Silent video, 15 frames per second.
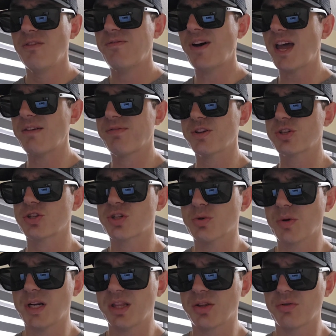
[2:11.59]

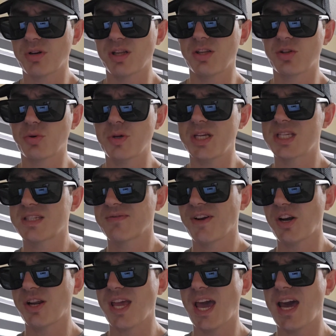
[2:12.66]
523 tweets,
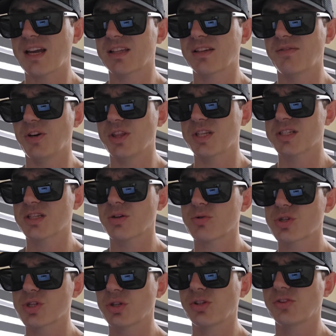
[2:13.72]
very active on the
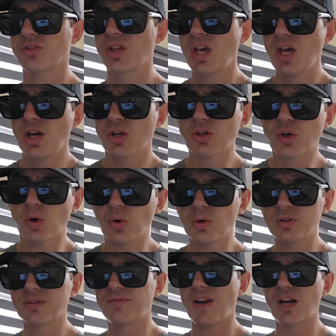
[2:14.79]
socials
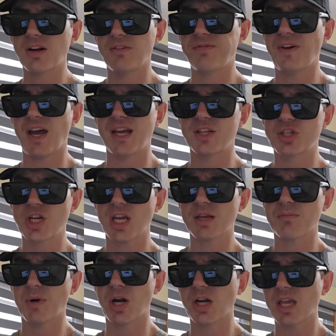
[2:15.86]
gold verified
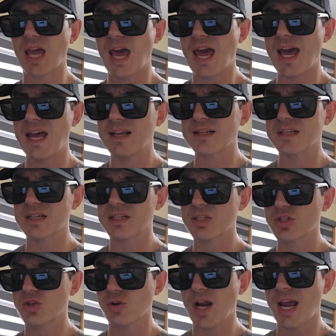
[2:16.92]
checkmark at
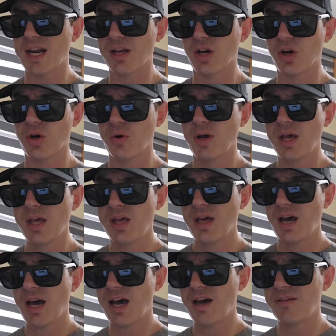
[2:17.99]
Strato
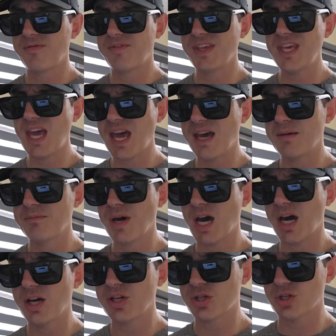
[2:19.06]
uh, VM
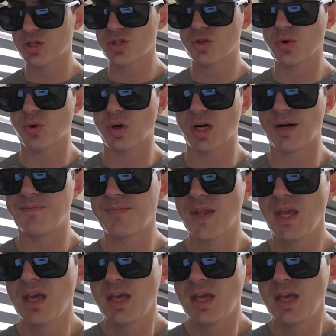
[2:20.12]
underscore.